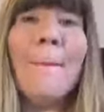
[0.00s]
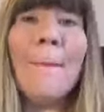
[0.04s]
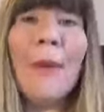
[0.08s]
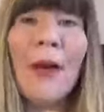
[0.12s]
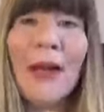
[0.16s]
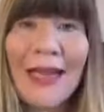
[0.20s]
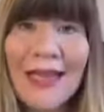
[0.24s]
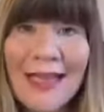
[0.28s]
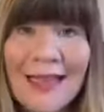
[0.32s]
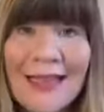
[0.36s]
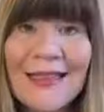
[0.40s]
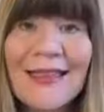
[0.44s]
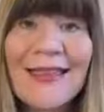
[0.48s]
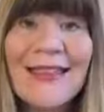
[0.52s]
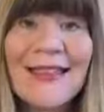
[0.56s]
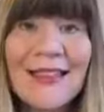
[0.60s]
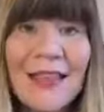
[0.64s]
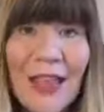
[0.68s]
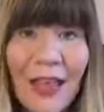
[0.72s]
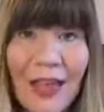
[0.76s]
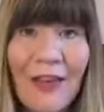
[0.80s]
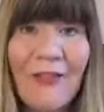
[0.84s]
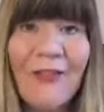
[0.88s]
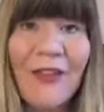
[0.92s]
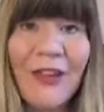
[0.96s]
but is
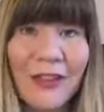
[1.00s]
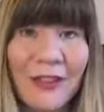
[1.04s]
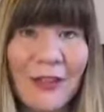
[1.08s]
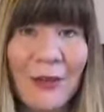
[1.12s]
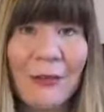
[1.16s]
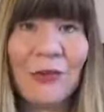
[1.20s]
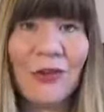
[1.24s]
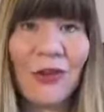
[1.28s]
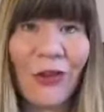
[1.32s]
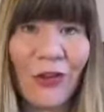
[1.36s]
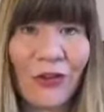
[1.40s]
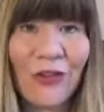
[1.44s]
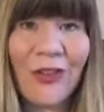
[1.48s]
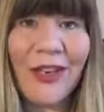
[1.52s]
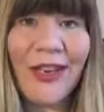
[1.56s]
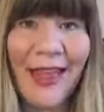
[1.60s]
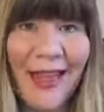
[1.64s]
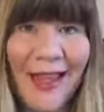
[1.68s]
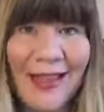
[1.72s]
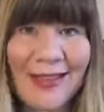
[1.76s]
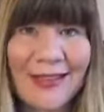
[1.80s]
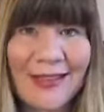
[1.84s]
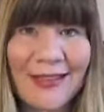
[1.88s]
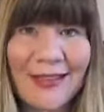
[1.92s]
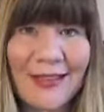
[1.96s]
serving them
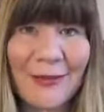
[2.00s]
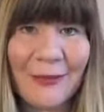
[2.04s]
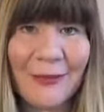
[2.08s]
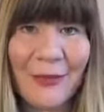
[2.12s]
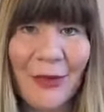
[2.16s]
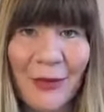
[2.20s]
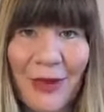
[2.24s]
nonetheless.